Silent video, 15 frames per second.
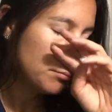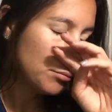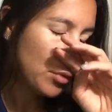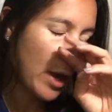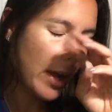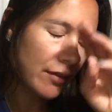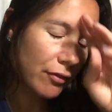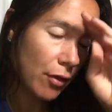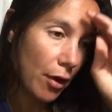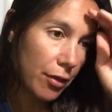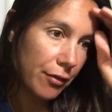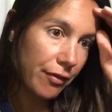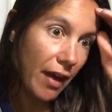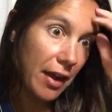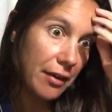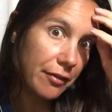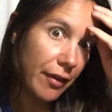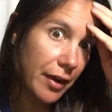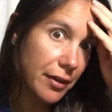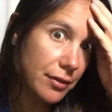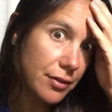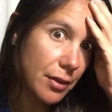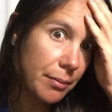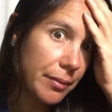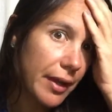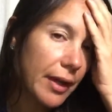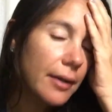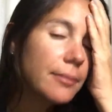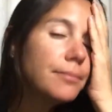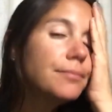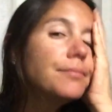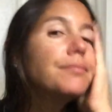praying for all the firefighters up there.